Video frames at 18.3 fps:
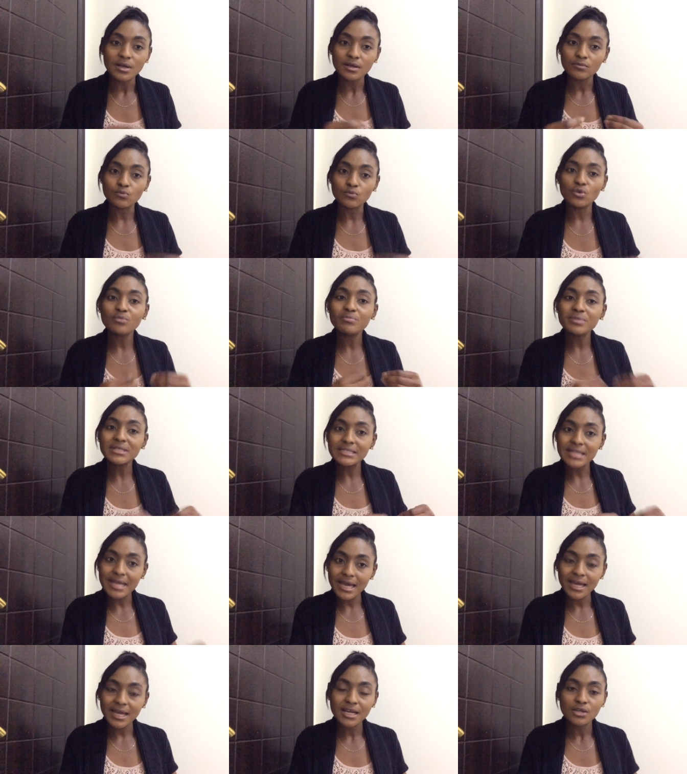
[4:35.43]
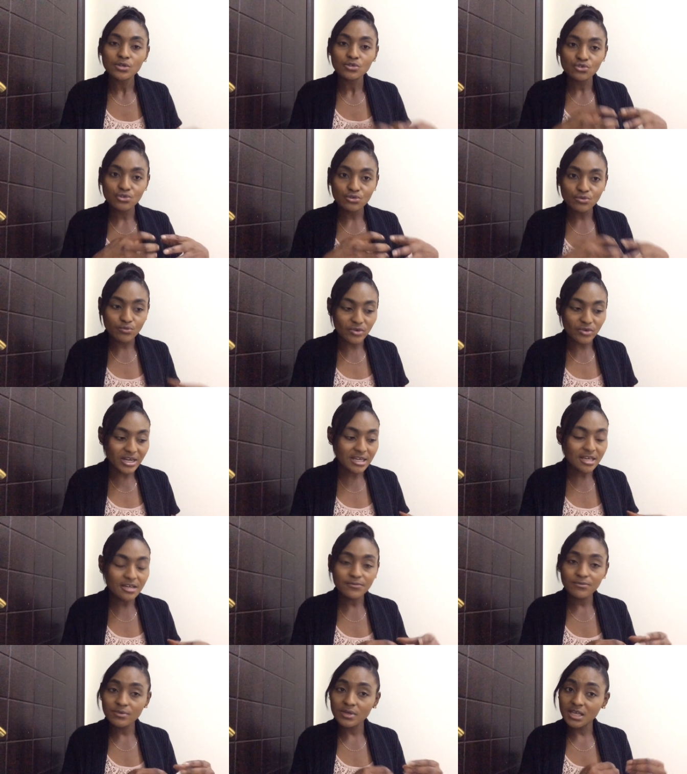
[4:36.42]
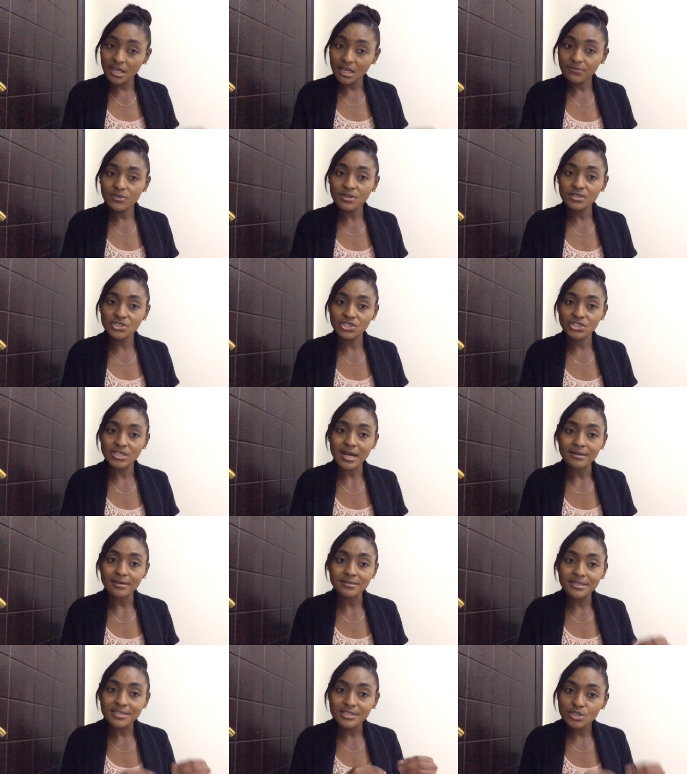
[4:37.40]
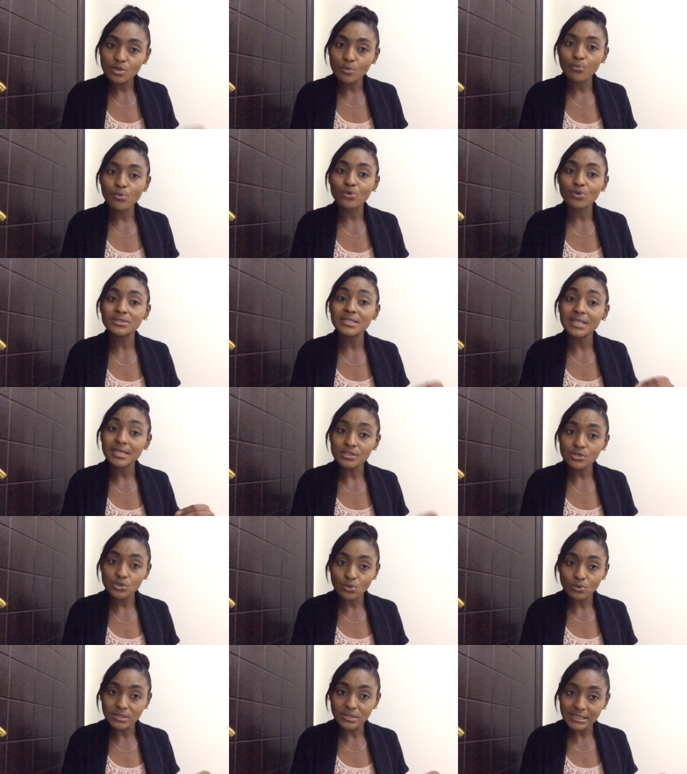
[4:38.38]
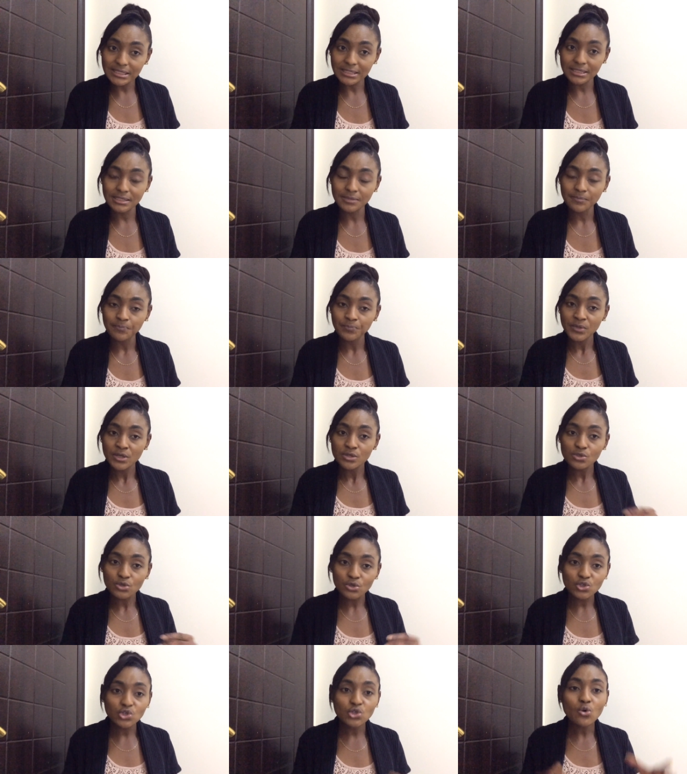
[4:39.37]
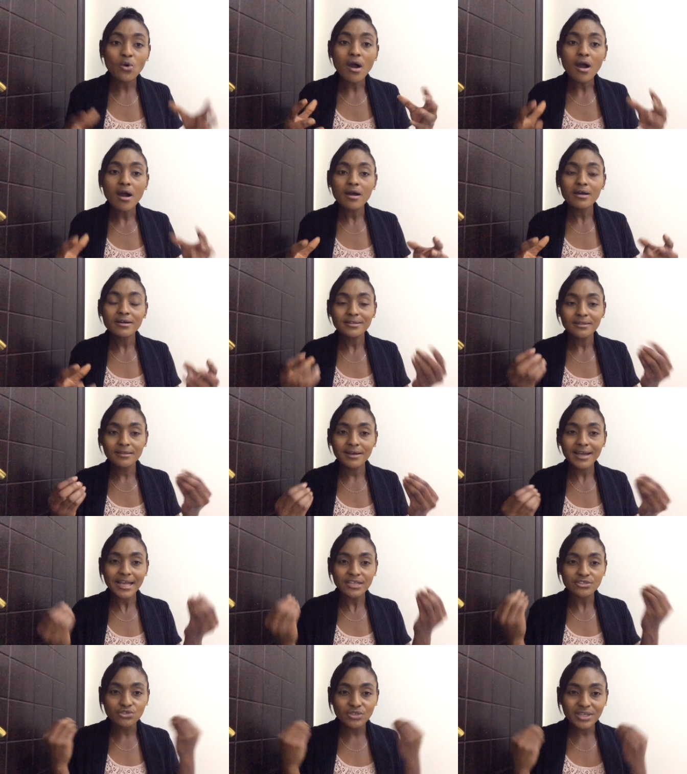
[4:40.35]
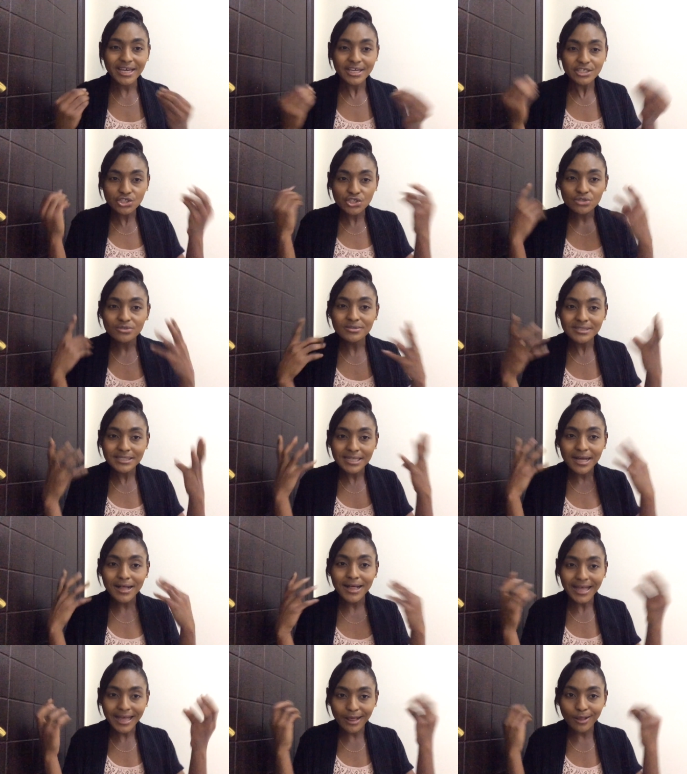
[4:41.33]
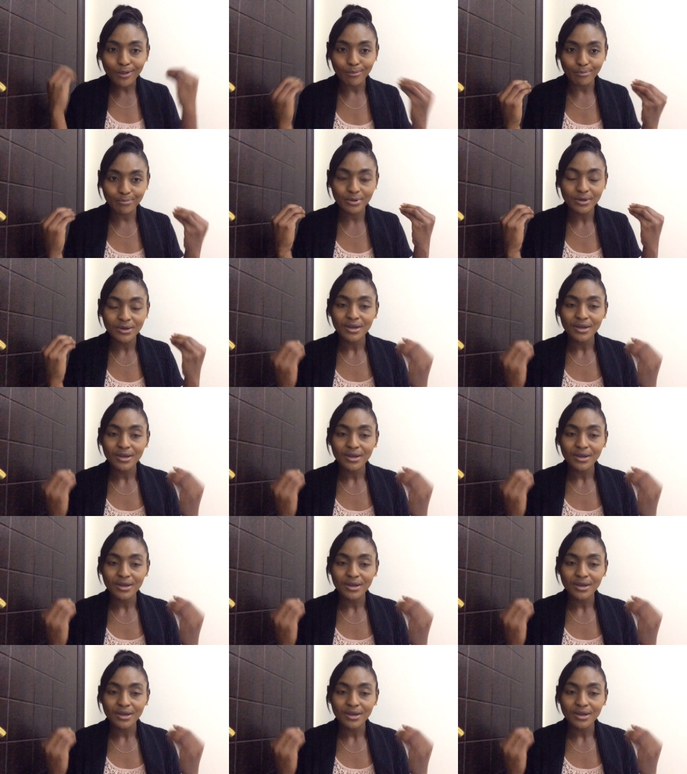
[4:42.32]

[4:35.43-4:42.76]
will be there to give this child the support they so need. So you are the educational help.